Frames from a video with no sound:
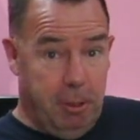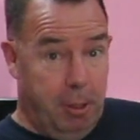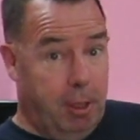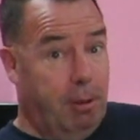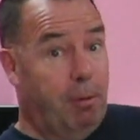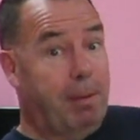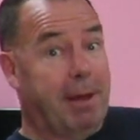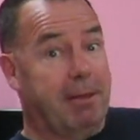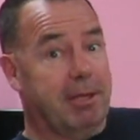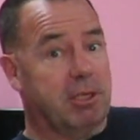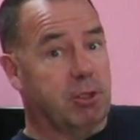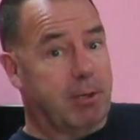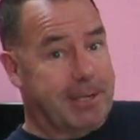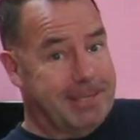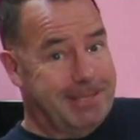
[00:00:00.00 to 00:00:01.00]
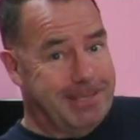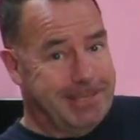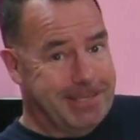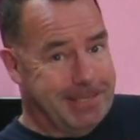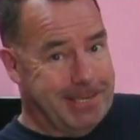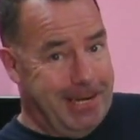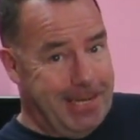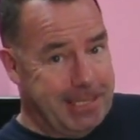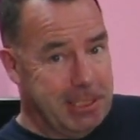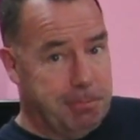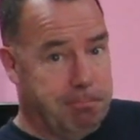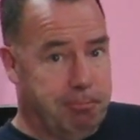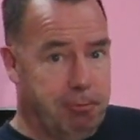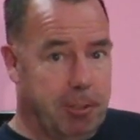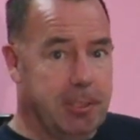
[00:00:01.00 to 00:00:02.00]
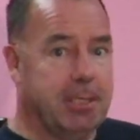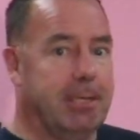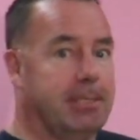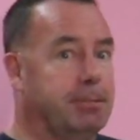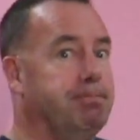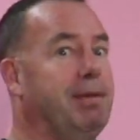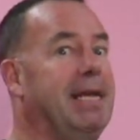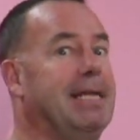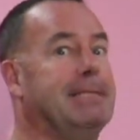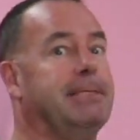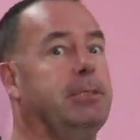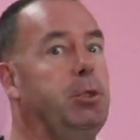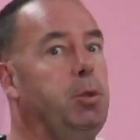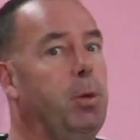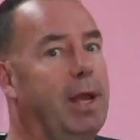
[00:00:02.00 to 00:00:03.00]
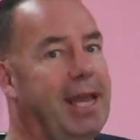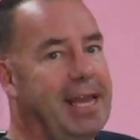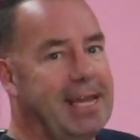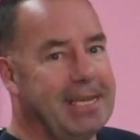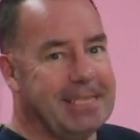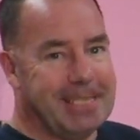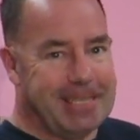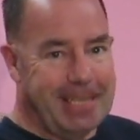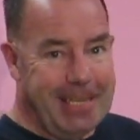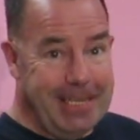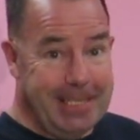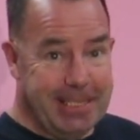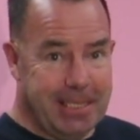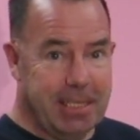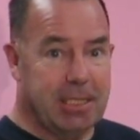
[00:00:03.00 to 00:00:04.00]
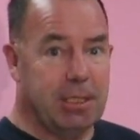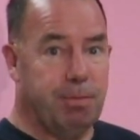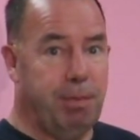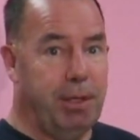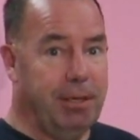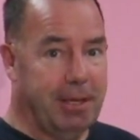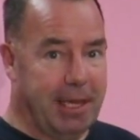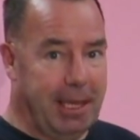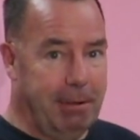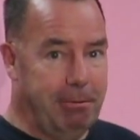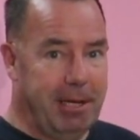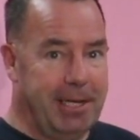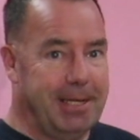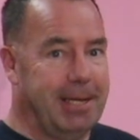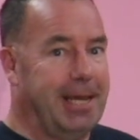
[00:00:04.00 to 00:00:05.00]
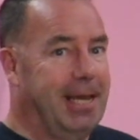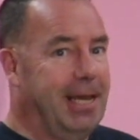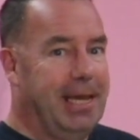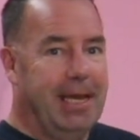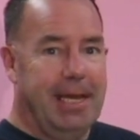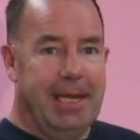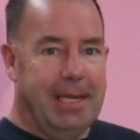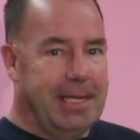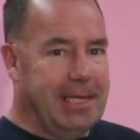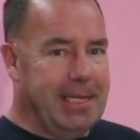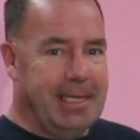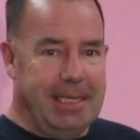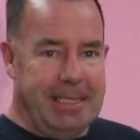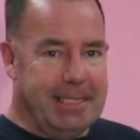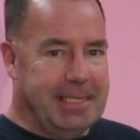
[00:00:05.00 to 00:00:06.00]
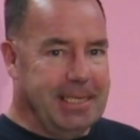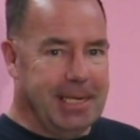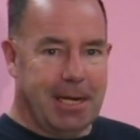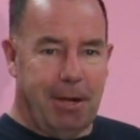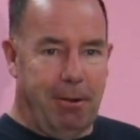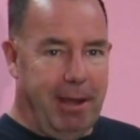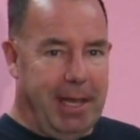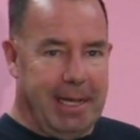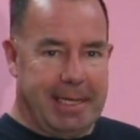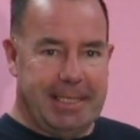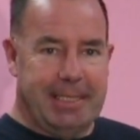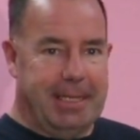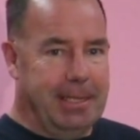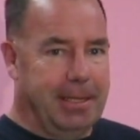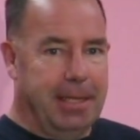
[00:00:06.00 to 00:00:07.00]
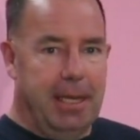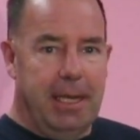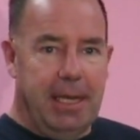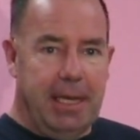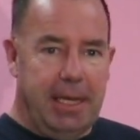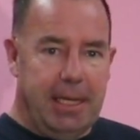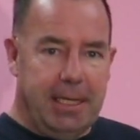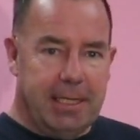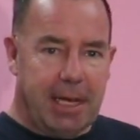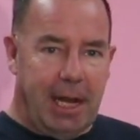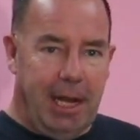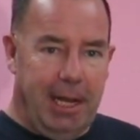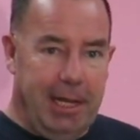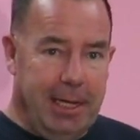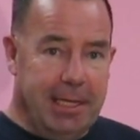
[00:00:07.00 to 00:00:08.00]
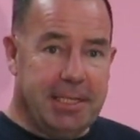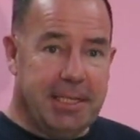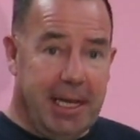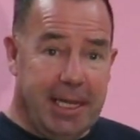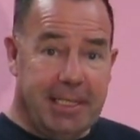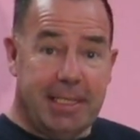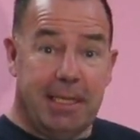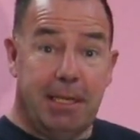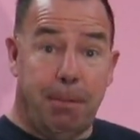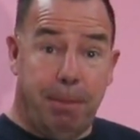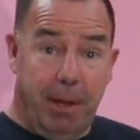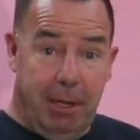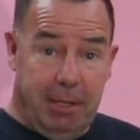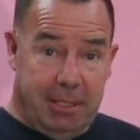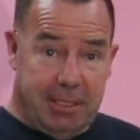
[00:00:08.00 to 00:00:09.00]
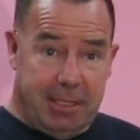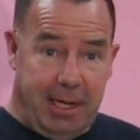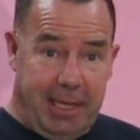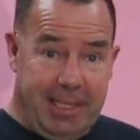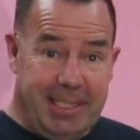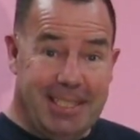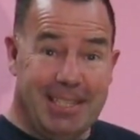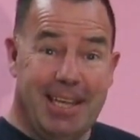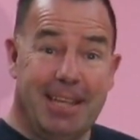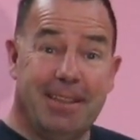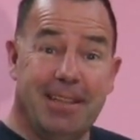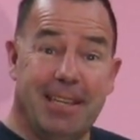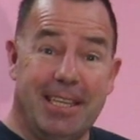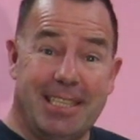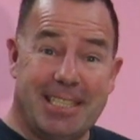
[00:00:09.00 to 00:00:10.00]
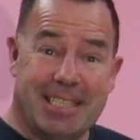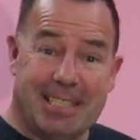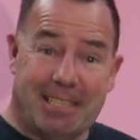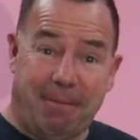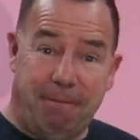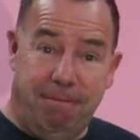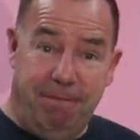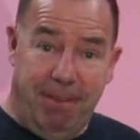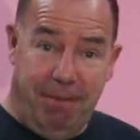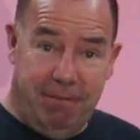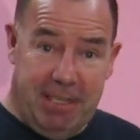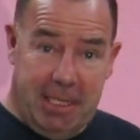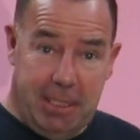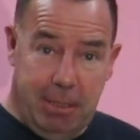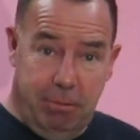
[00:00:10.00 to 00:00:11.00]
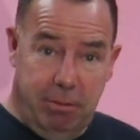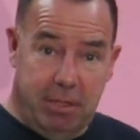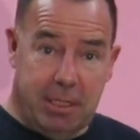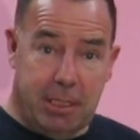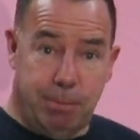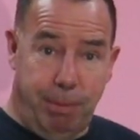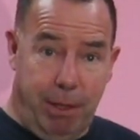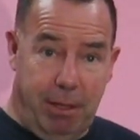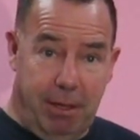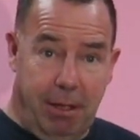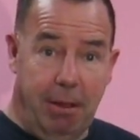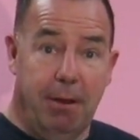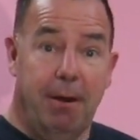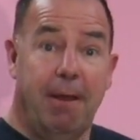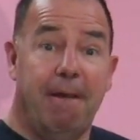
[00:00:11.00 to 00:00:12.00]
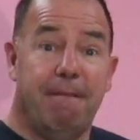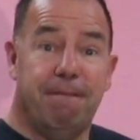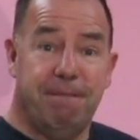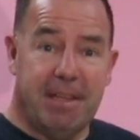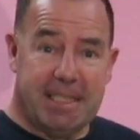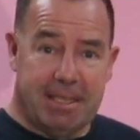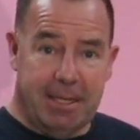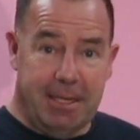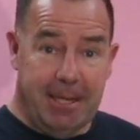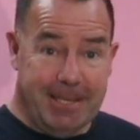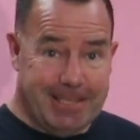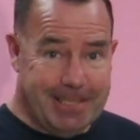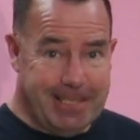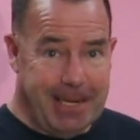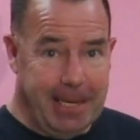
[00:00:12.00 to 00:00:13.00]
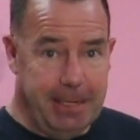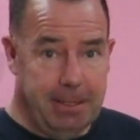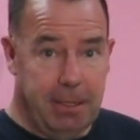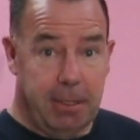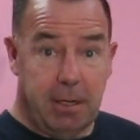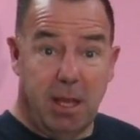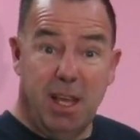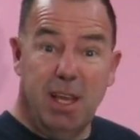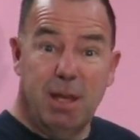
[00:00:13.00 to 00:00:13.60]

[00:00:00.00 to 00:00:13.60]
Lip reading: not know about the Traxxas Slash Brushless BL2S, is the spur gearing isn't correct. It clearly states in the parts list that this is a 52 spur fitted as standard.